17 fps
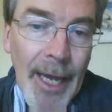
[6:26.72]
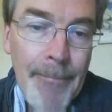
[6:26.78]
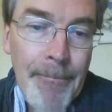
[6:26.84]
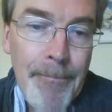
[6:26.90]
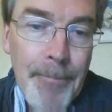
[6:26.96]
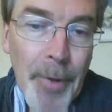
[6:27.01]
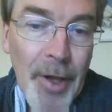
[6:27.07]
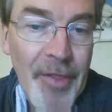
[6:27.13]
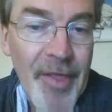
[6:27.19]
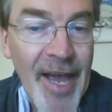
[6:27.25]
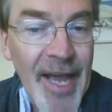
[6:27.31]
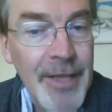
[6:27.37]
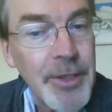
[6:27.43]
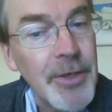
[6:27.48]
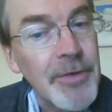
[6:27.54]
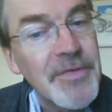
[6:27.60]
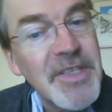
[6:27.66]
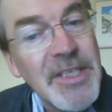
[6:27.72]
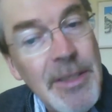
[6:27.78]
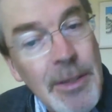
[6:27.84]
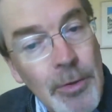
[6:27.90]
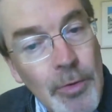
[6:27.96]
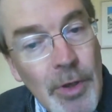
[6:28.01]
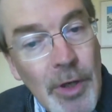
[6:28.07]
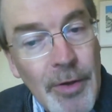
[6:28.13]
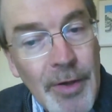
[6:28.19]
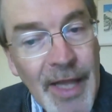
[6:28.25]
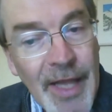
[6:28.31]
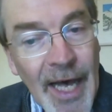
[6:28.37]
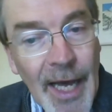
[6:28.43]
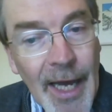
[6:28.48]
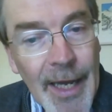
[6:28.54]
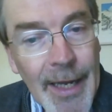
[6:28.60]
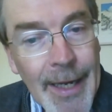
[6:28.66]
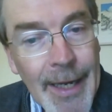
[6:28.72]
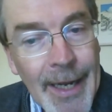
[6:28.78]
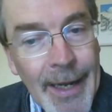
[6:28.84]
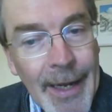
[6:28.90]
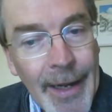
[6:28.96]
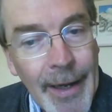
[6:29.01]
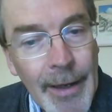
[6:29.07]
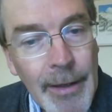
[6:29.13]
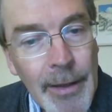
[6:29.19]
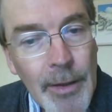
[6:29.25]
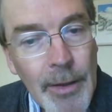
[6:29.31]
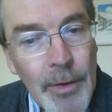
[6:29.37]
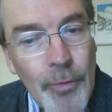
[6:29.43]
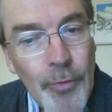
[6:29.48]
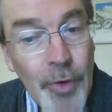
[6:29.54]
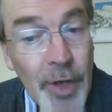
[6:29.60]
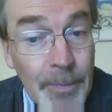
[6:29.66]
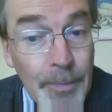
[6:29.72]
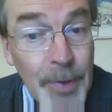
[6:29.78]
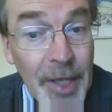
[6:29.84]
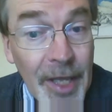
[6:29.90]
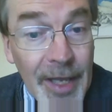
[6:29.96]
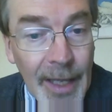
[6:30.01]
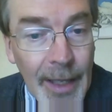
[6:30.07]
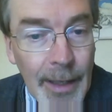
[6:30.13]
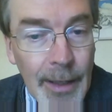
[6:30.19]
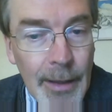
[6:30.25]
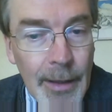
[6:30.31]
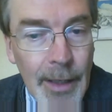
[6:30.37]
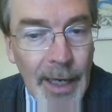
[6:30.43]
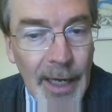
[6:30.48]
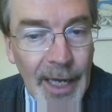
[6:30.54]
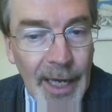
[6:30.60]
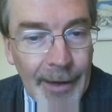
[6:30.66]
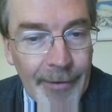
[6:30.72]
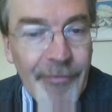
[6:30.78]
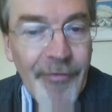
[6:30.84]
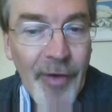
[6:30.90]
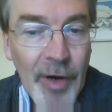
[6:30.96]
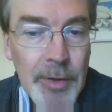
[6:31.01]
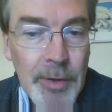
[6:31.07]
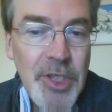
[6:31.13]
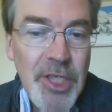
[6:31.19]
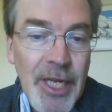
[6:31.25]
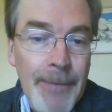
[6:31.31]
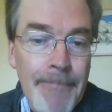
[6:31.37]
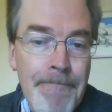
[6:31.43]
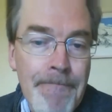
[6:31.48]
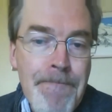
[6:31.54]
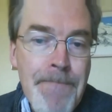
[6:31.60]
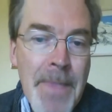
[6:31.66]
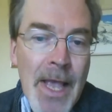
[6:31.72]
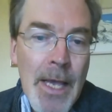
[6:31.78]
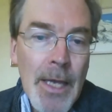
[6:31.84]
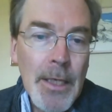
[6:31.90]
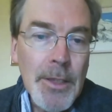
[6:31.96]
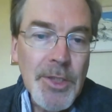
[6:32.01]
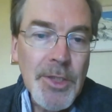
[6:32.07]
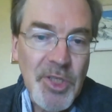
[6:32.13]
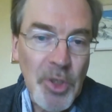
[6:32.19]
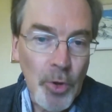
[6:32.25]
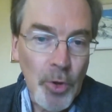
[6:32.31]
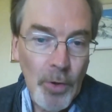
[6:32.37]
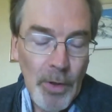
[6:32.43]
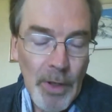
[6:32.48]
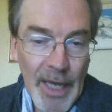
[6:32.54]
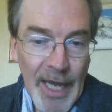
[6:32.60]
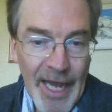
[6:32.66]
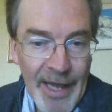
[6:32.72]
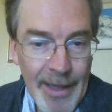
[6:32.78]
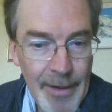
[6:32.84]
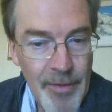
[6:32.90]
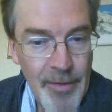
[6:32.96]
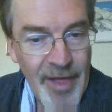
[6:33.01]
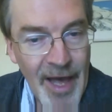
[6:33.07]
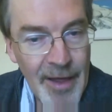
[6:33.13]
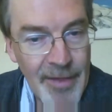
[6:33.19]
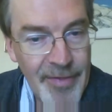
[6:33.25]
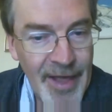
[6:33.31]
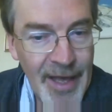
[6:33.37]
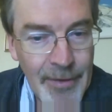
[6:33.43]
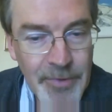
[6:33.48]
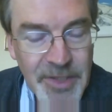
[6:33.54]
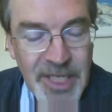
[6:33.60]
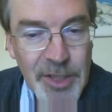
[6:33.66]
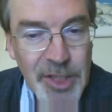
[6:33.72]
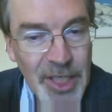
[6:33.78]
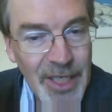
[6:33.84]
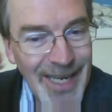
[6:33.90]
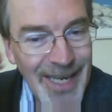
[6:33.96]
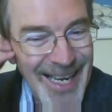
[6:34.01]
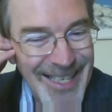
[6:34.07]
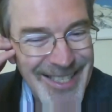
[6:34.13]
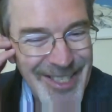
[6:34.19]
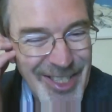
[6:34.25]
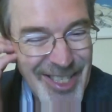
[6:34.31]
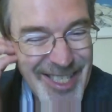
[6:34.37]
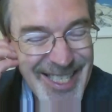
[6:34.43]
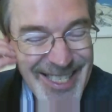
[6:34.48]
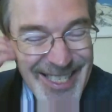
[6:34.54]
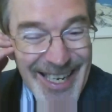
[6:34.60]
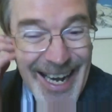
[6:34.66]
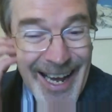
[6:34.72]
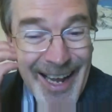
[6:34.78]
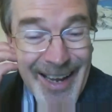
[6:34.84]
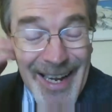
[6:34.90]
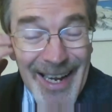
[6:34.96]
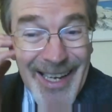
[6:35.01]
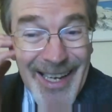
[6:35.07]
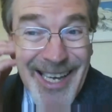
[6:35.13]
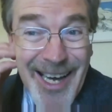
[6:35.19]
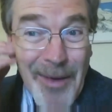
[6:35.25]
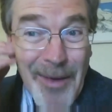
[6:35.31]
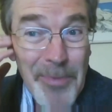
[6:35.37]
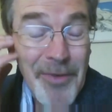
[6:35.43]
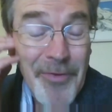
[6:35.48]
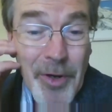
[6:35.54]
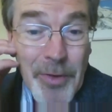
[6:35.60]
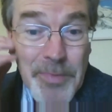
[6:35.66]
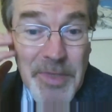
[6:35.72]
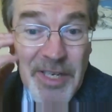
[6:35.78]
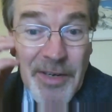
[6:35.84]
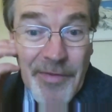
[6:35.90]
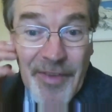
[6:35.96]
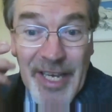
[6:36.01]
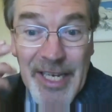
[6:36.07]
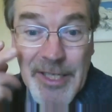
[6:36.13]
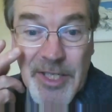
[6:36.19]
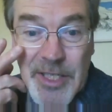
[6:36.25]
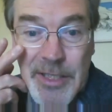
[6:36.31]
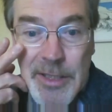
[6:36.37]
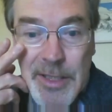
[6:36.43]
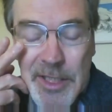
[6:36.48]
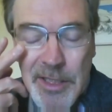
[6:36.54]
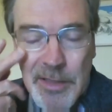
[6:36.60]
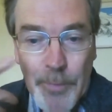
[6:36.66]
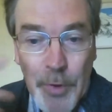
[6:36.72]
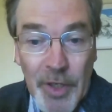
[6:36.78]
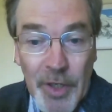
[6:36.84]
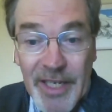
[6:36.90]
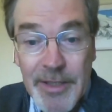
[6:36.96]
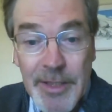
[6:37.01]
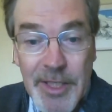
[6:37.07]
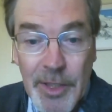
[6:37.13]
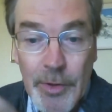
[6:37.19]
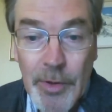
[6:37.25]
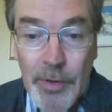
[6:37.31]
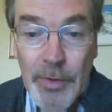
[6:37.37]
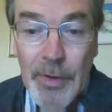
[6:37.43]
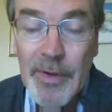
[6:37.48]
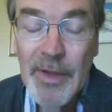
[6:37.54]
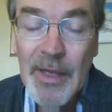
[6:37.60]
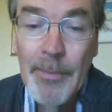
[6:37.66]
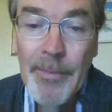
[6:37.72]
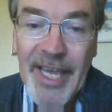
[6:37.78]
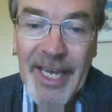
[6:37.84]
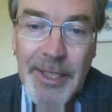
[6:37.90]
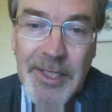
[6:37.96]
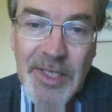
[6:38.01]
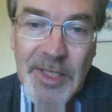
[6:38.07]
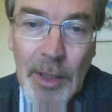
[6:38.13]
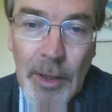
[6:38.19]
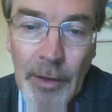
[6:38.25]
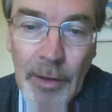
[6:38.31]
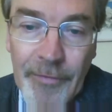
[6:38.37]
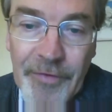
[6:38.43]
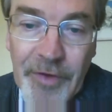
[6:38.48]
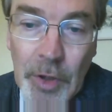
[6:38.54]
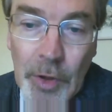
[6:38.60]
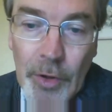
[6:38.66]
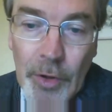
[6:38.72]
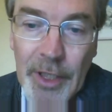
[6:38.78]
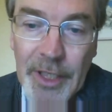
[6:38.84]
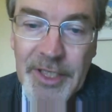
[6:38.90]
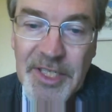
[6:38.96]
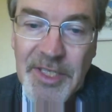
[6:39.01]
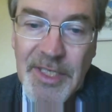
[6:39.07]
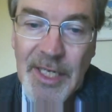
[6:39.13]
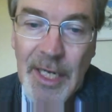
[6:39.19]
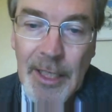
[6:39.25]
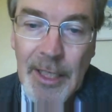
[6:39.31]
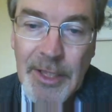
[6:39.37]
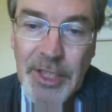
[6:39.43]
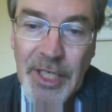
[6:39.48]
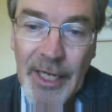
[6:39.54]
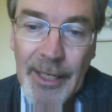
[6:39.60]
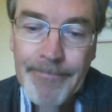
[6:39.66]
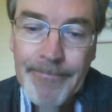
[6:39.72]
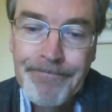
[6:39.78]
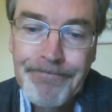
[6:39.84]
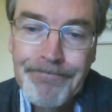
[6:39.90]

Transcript: But then you've still got that replay function. So that was a journey, and just a couple of observations to put into the mix of your discussion.